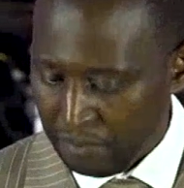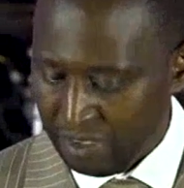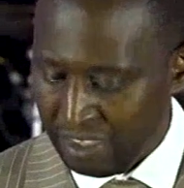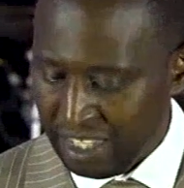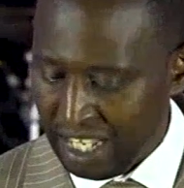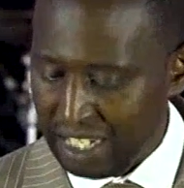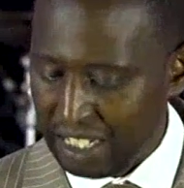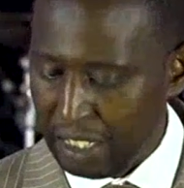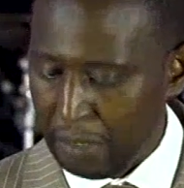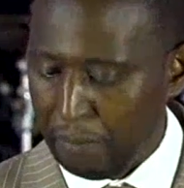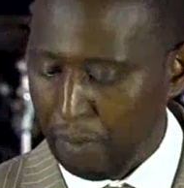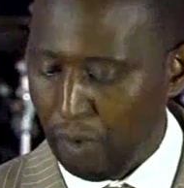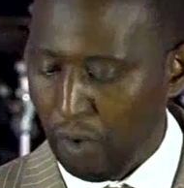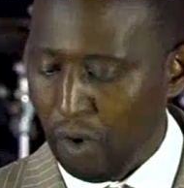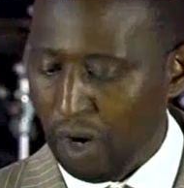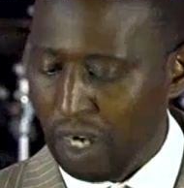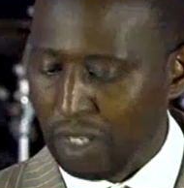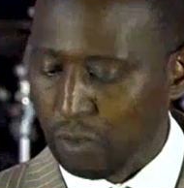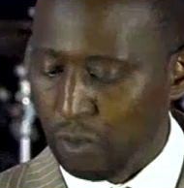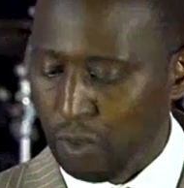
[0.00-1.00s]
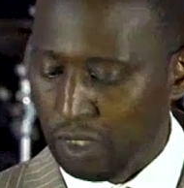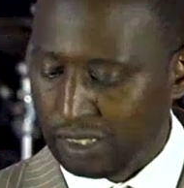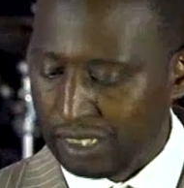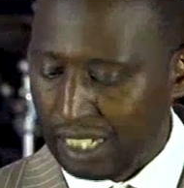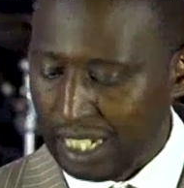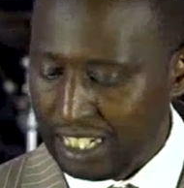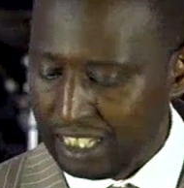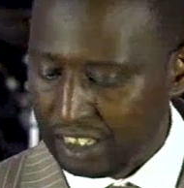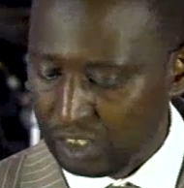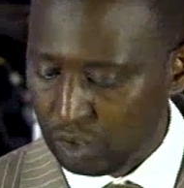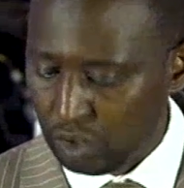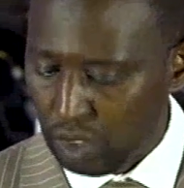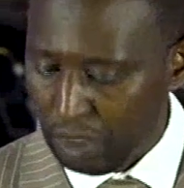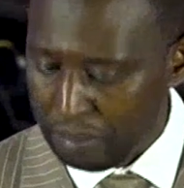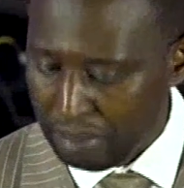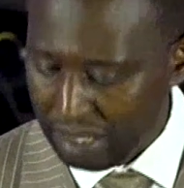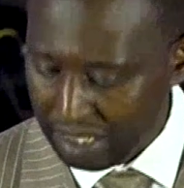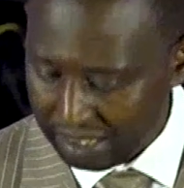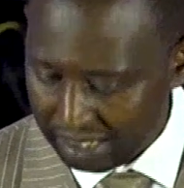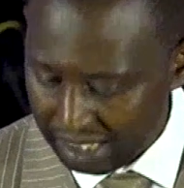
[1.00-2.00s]
Then he poured water into a
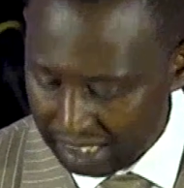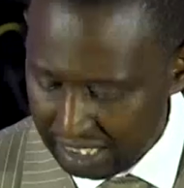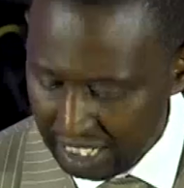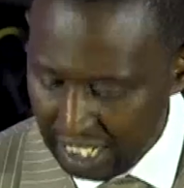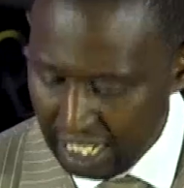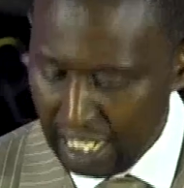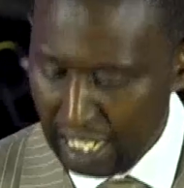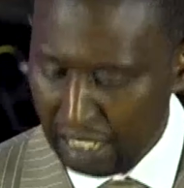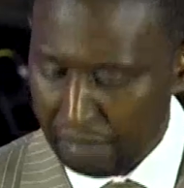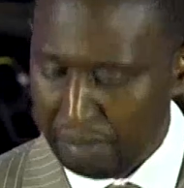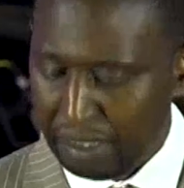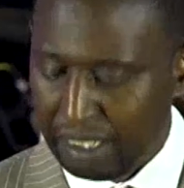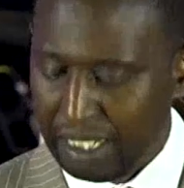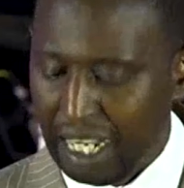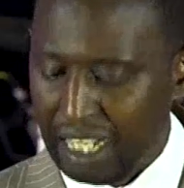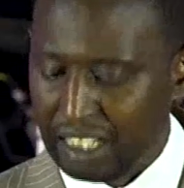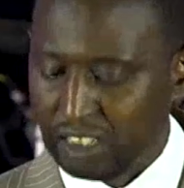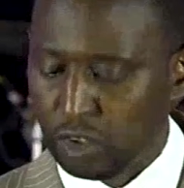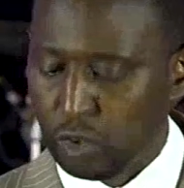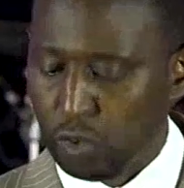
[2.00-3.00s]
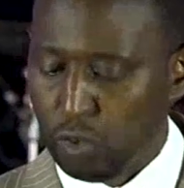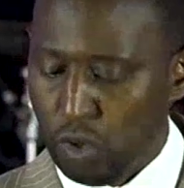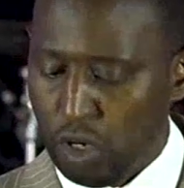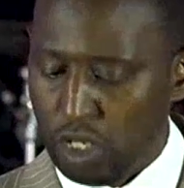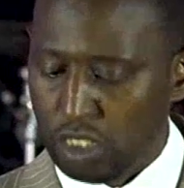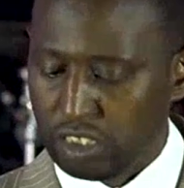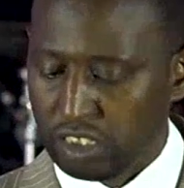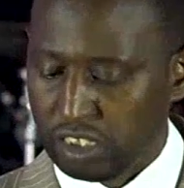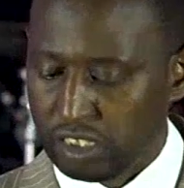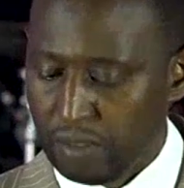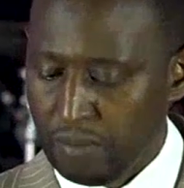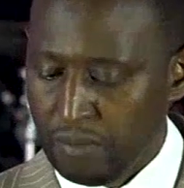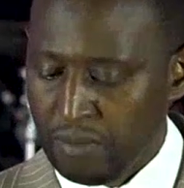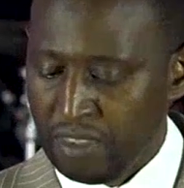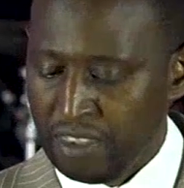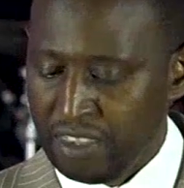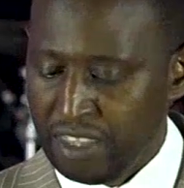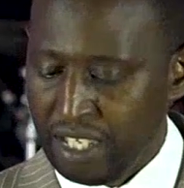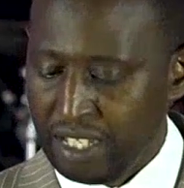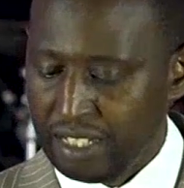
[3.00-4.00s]
basin and began to wash
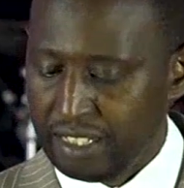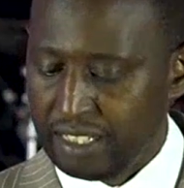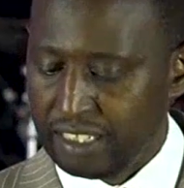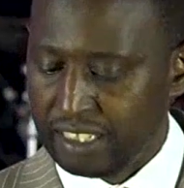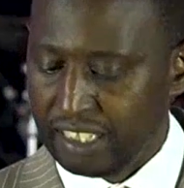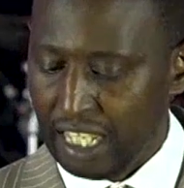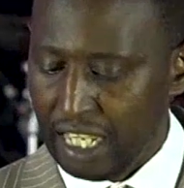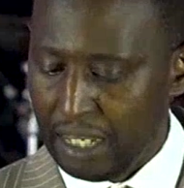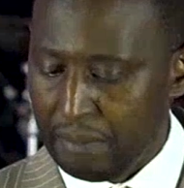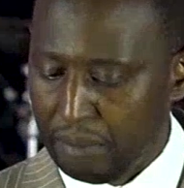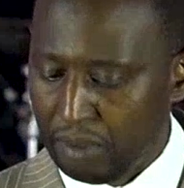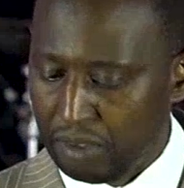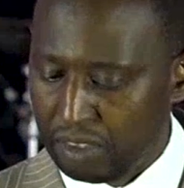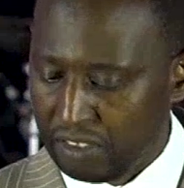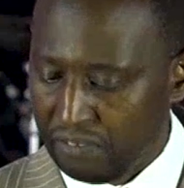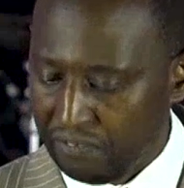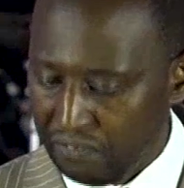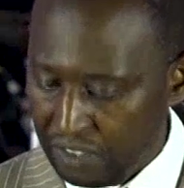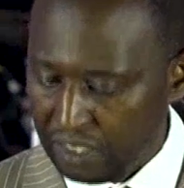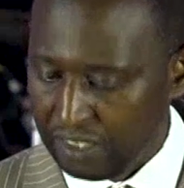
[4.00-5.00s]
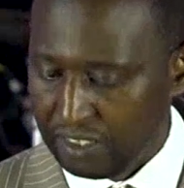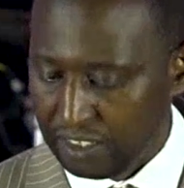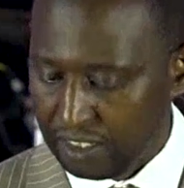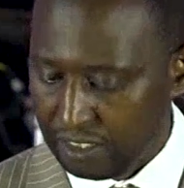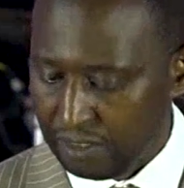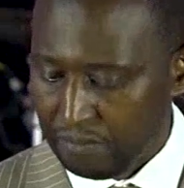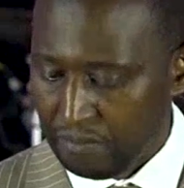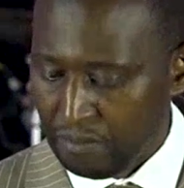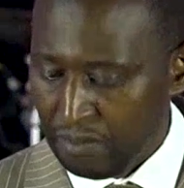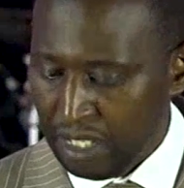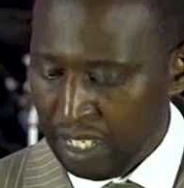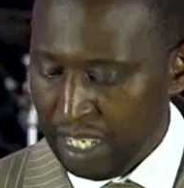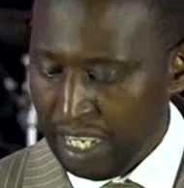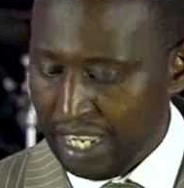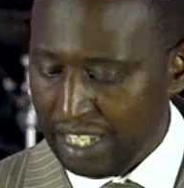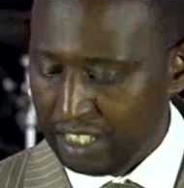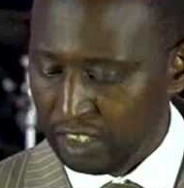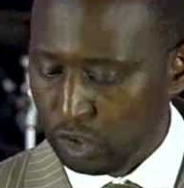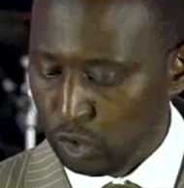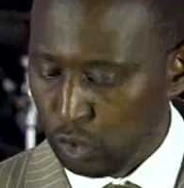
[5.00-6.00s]
the disciples' feet
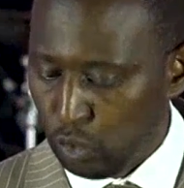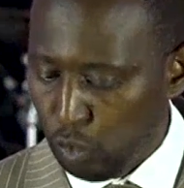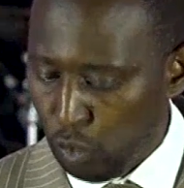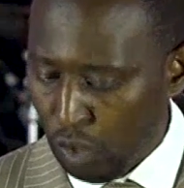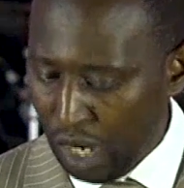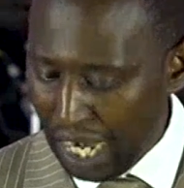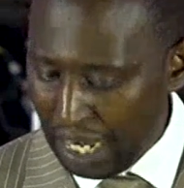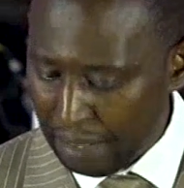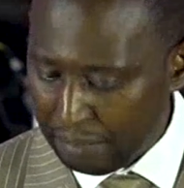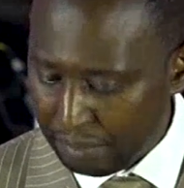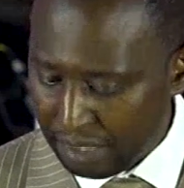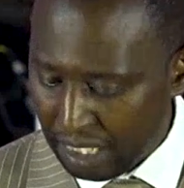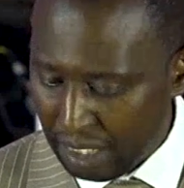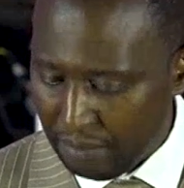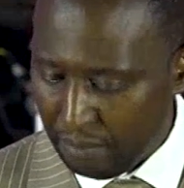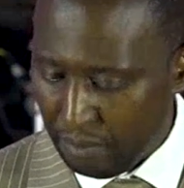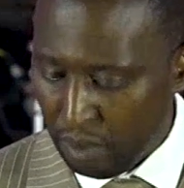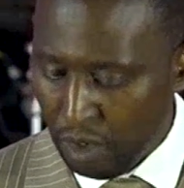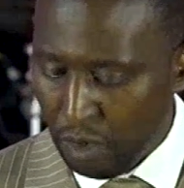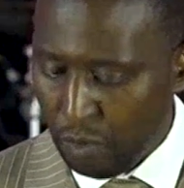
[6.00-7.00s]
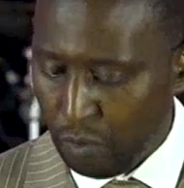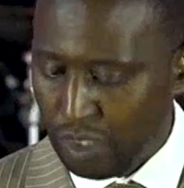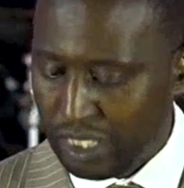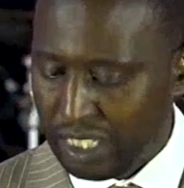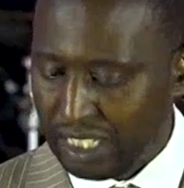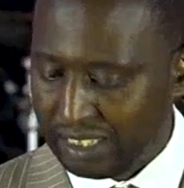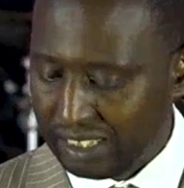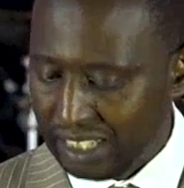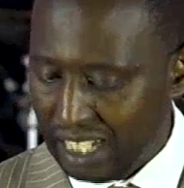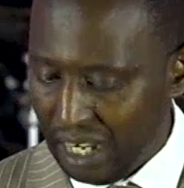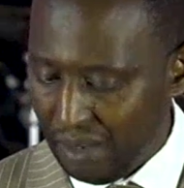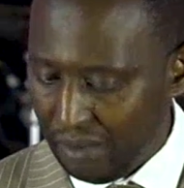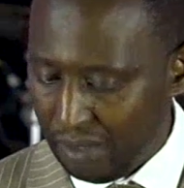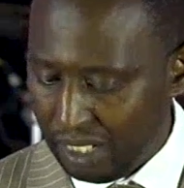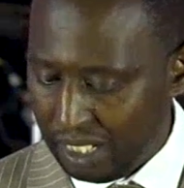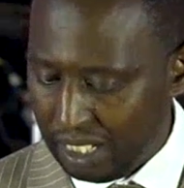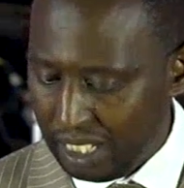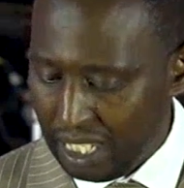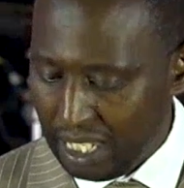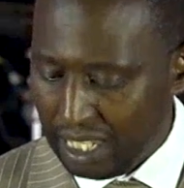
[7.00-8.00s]
and to wipe them with a
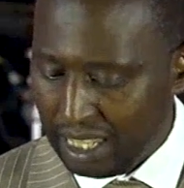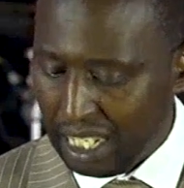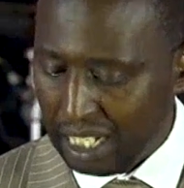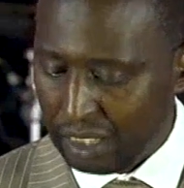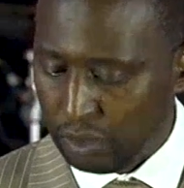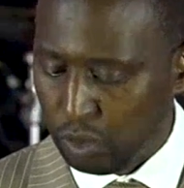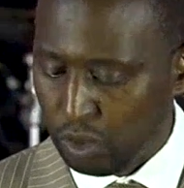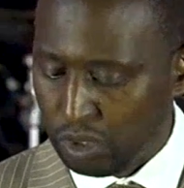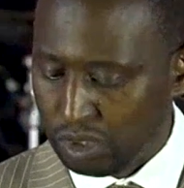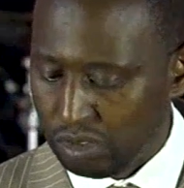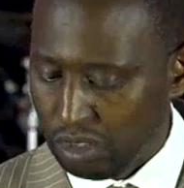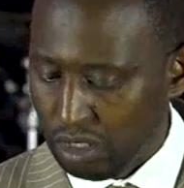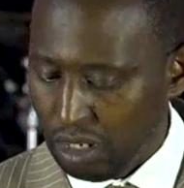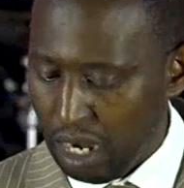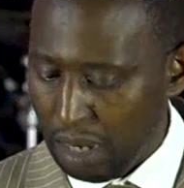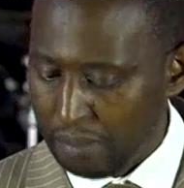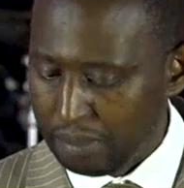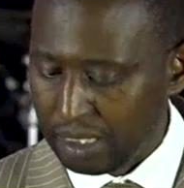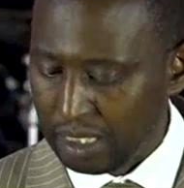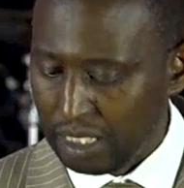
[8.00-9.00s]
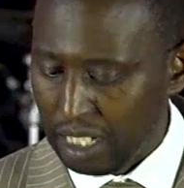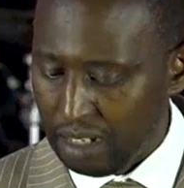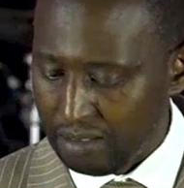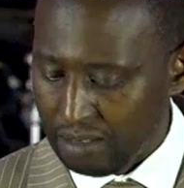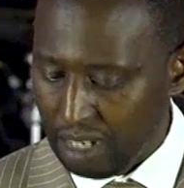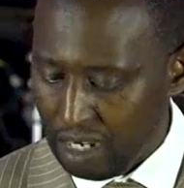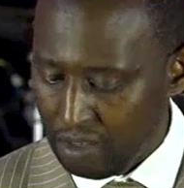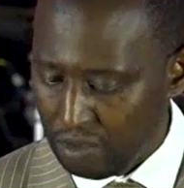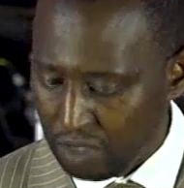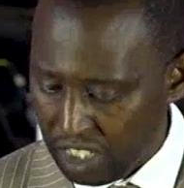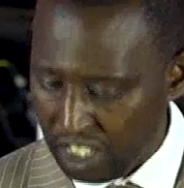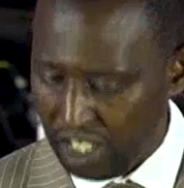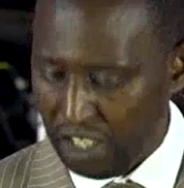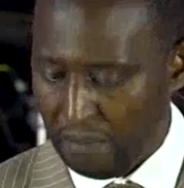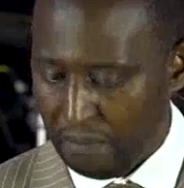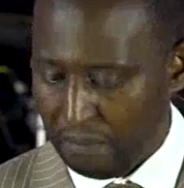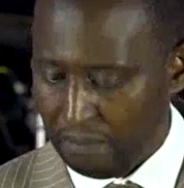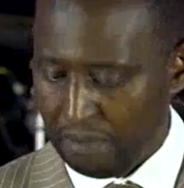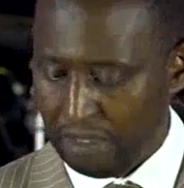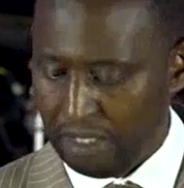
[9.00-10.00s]
towel that was wrapped around
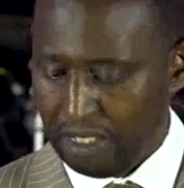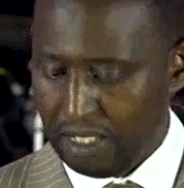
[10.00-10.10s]
him.